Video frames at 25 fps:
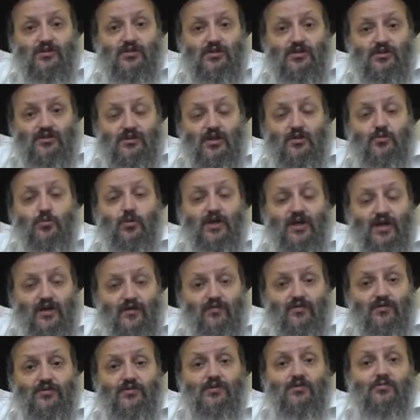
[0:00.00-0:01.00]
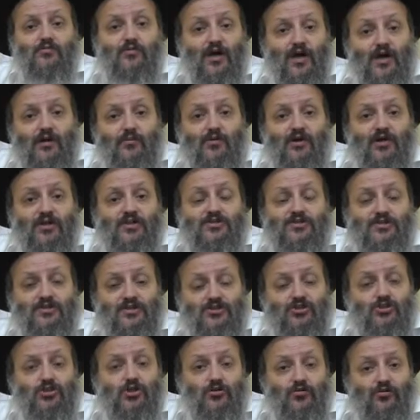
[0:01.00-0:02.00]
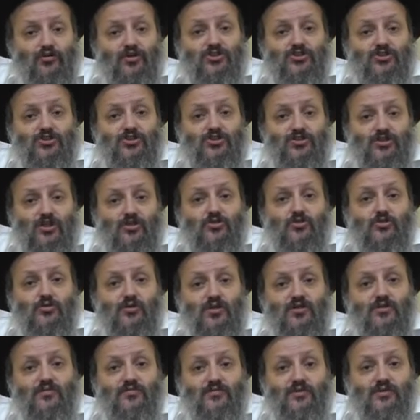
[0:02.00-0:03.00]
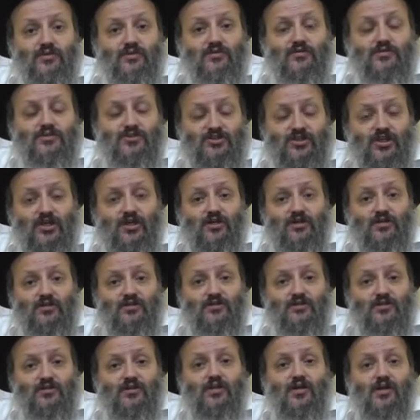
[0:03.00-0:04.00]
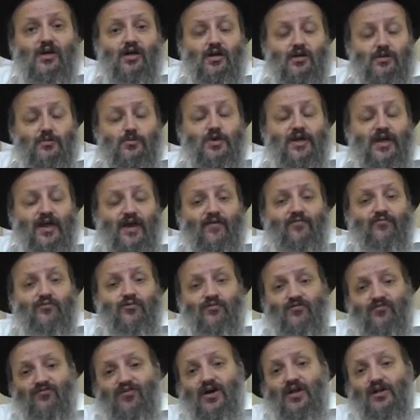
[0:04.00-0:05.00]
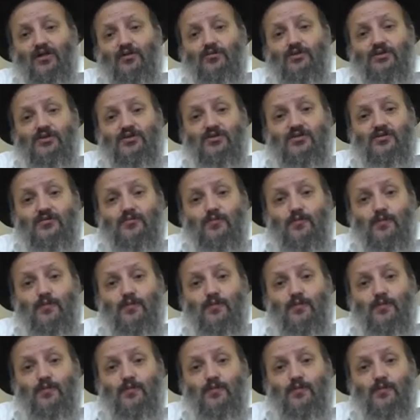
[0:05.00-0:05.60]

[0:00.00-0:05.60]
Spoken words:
that whatever the rabbis and the generations that you live in say, we have to follow it.